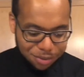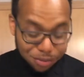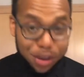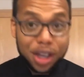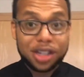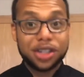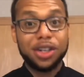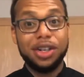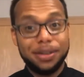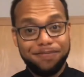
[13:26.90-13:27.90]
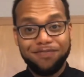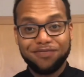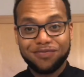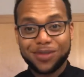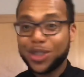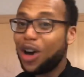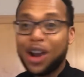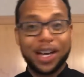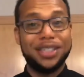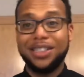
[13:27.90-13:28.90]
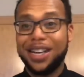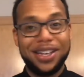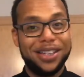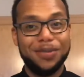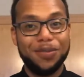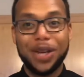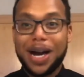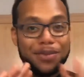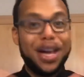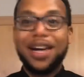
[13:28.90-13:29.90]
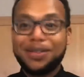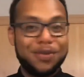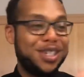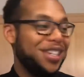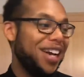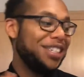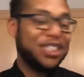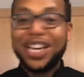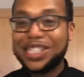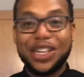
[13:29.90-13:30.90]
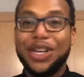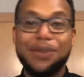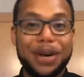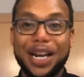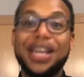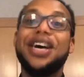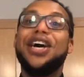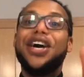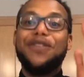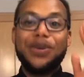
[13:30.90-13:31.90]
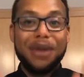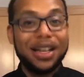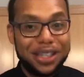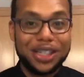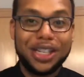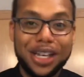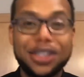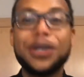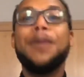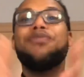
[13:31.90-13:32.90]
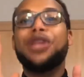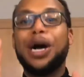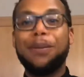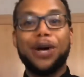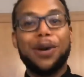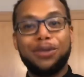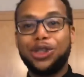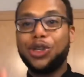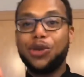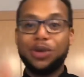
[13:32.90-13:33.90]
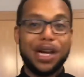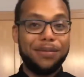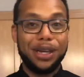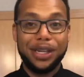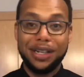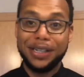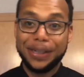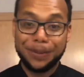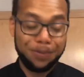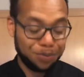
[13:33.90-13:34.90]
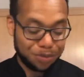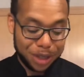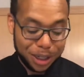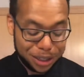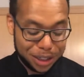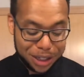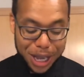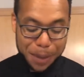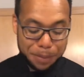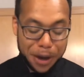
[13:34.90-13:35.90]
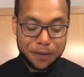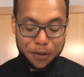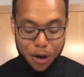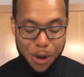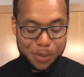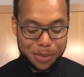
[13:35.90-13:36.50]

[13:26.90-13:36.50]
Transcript: it's good. That's all I can say. I'm not like jinxing anybody. If you make this dish, I promise you, you will not be let down. This is like by far what I'm